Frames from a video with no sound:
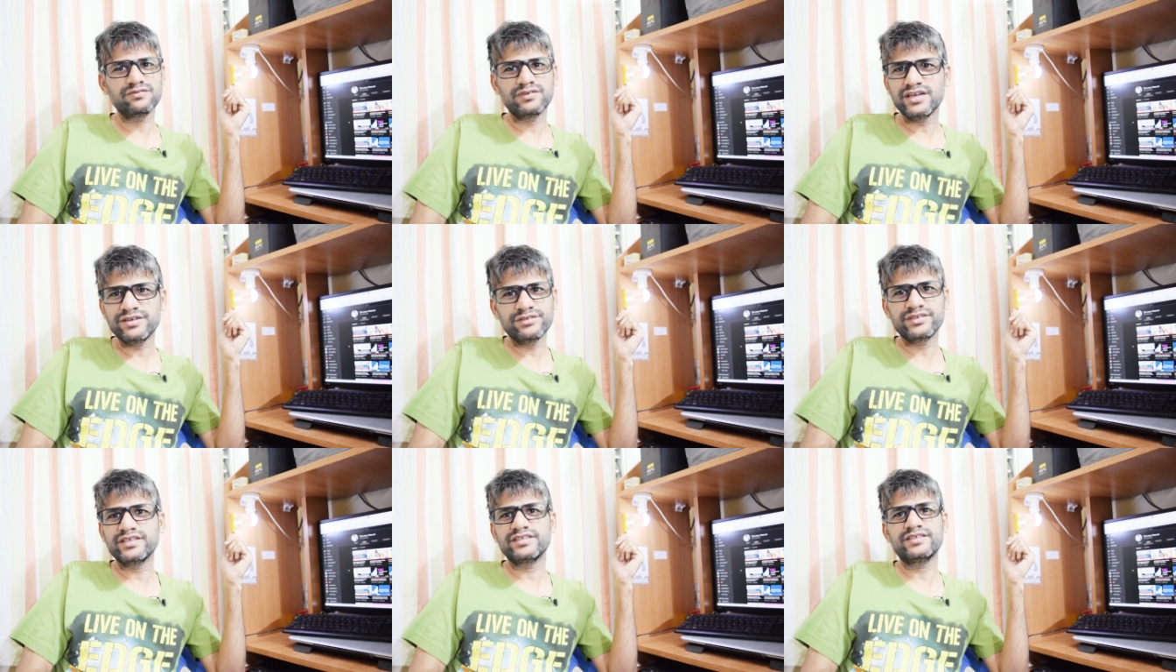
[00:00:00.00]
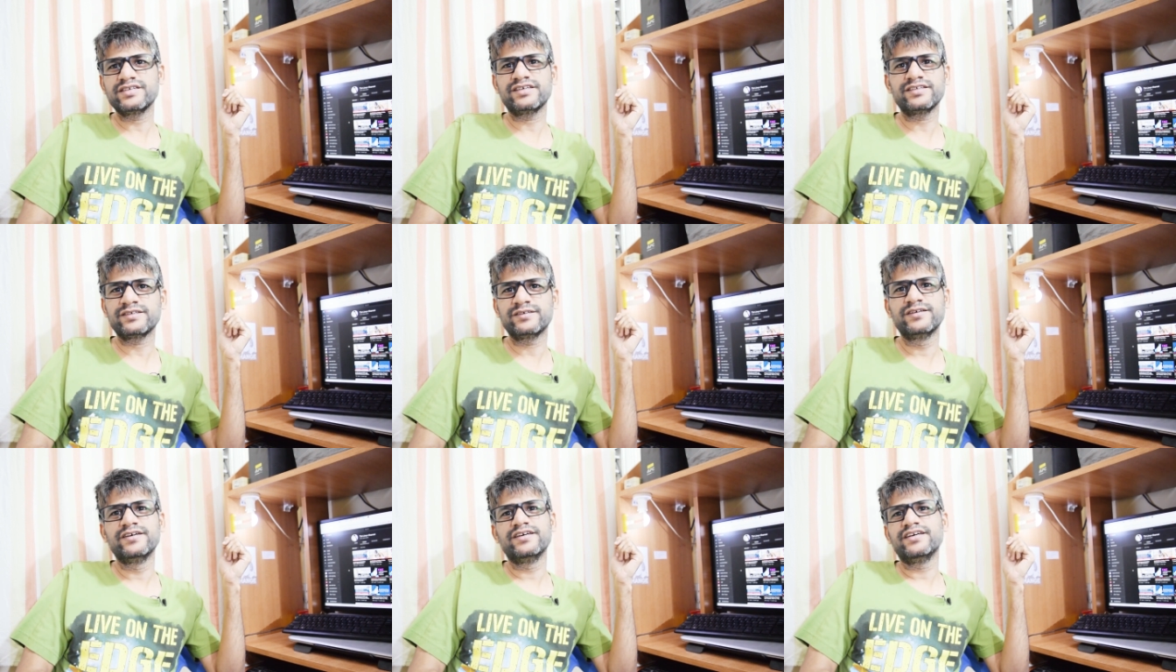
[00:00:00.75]
five to six years
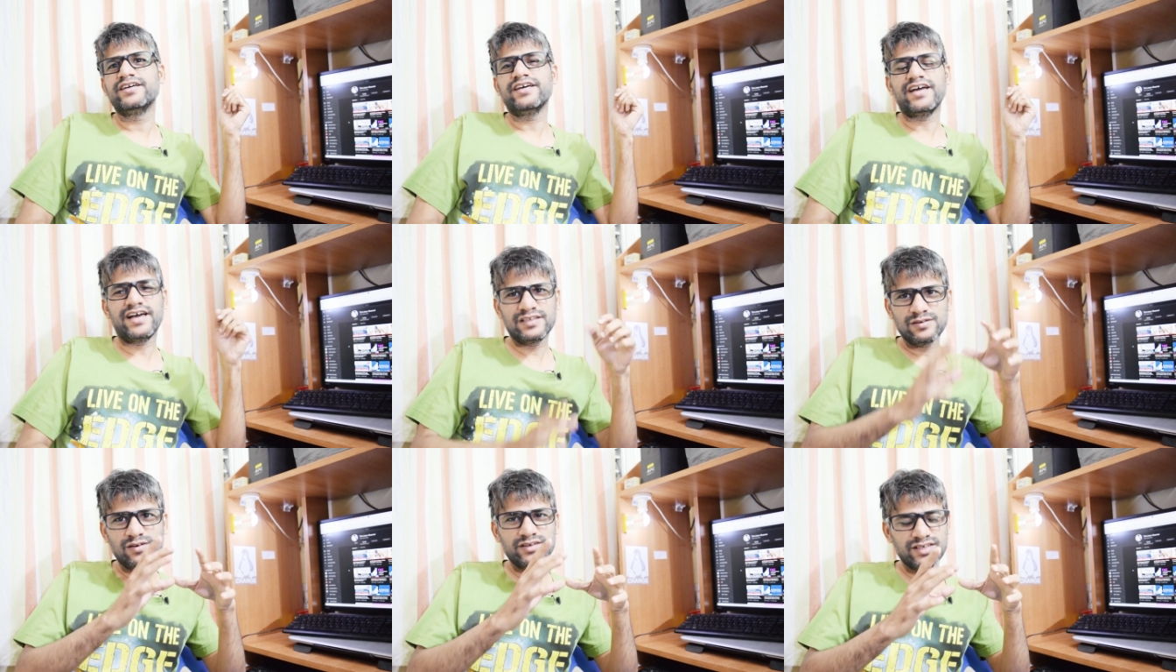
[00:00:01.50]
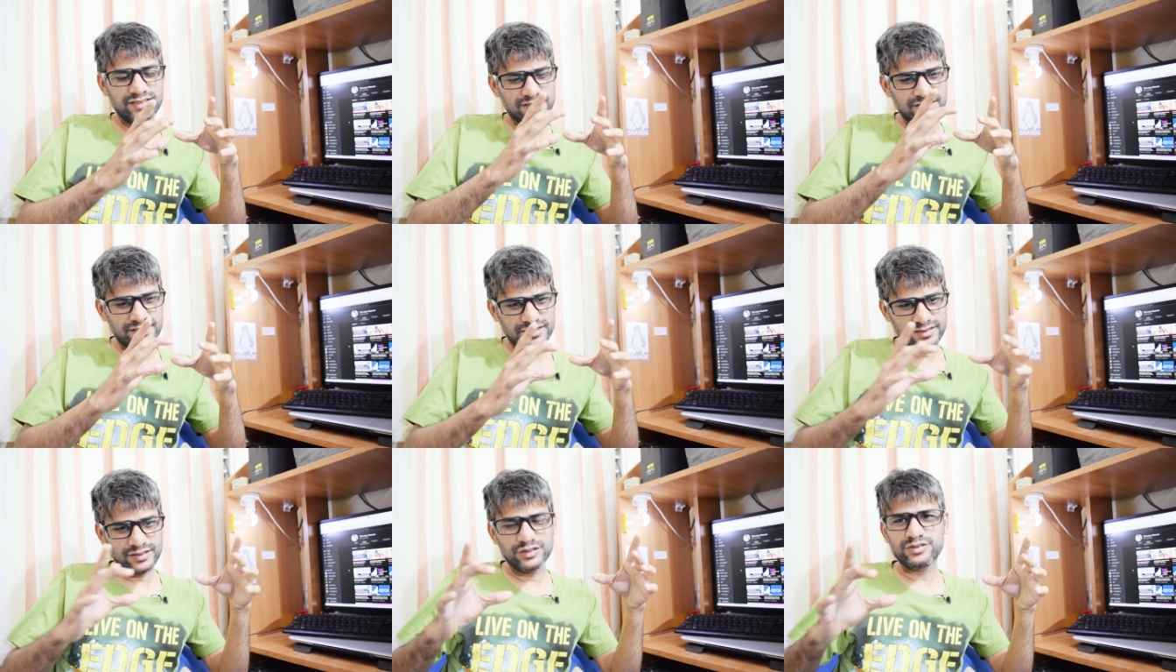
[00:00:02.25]
as long as this
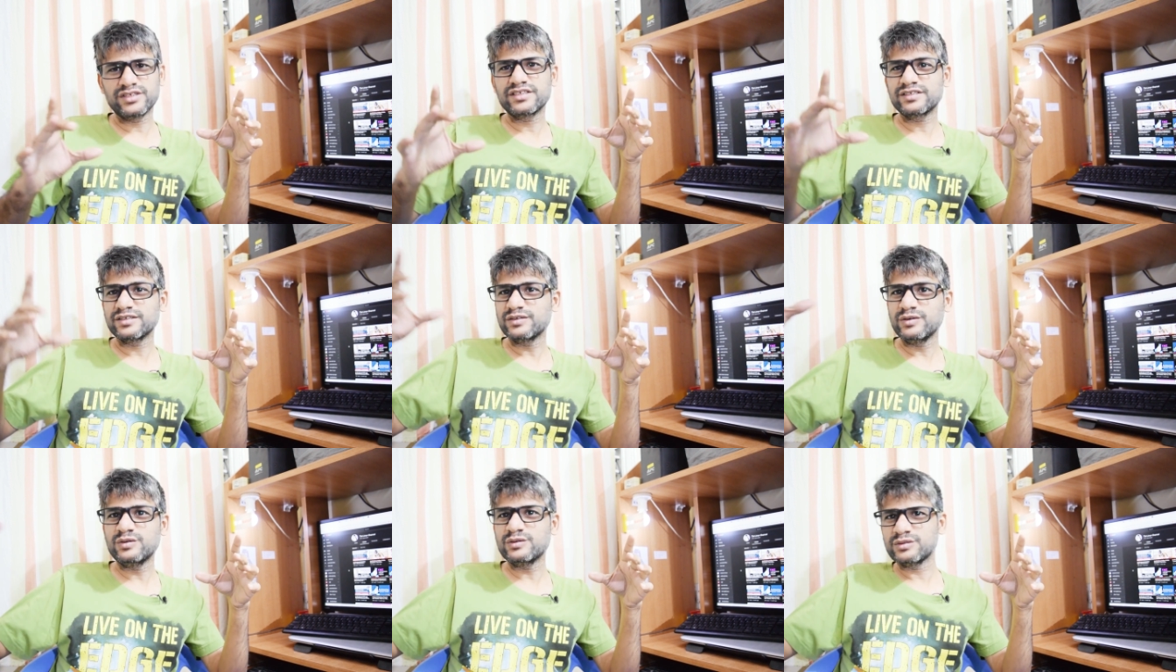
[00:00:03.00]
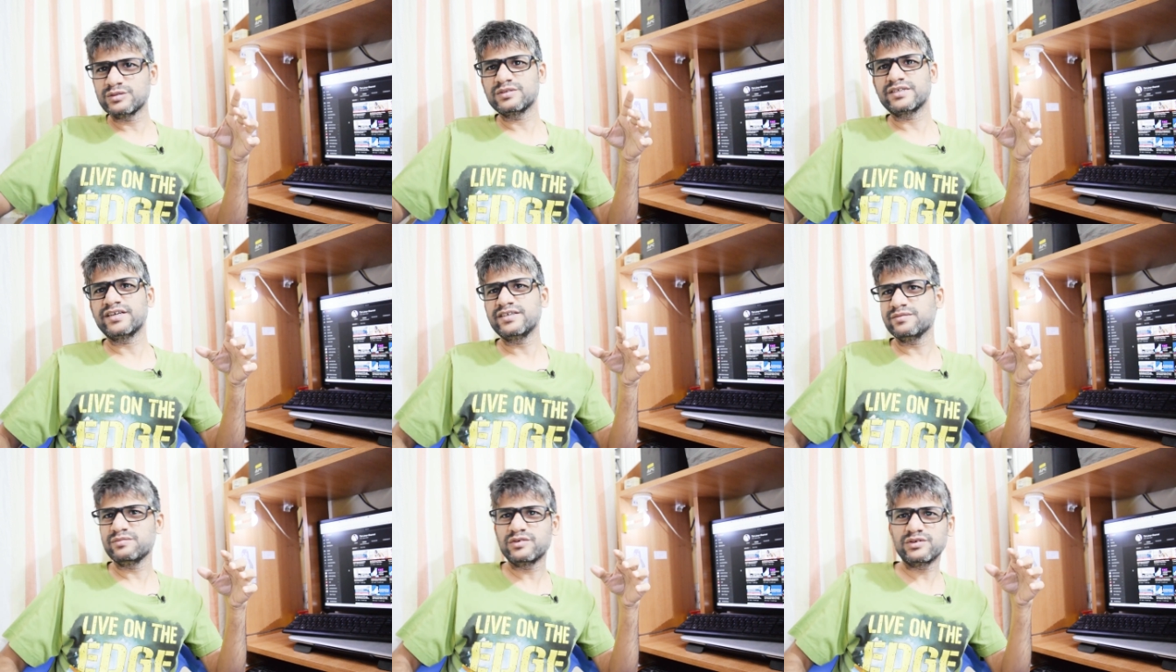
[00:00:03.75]
uh, duration goes over.
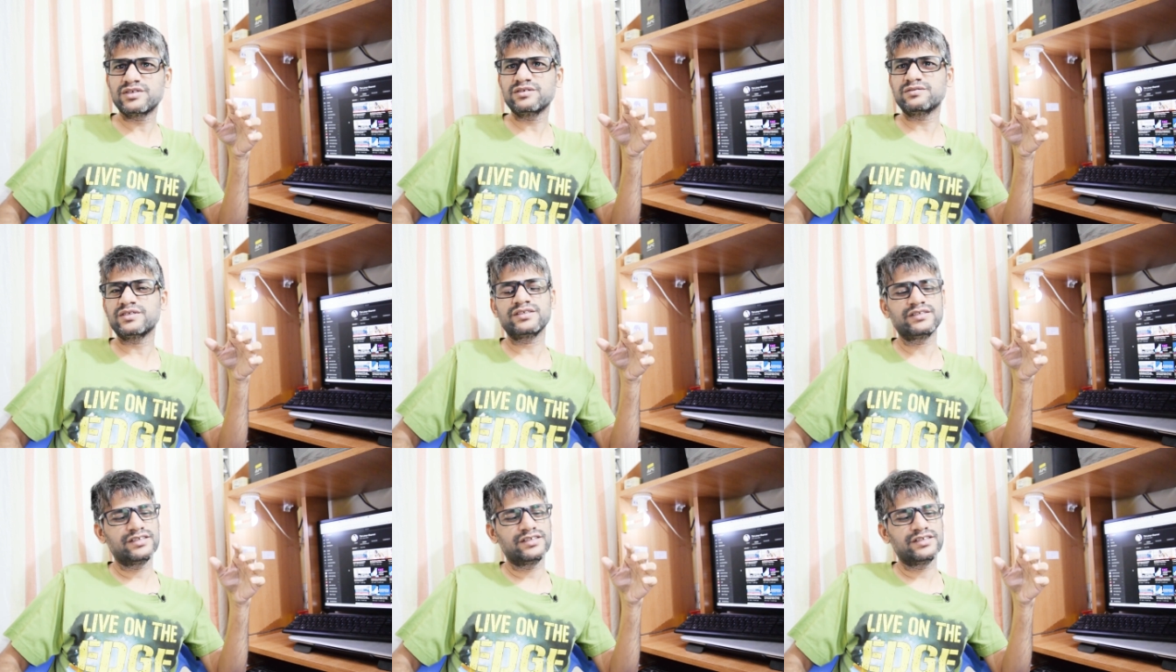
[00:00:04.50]
And moreover,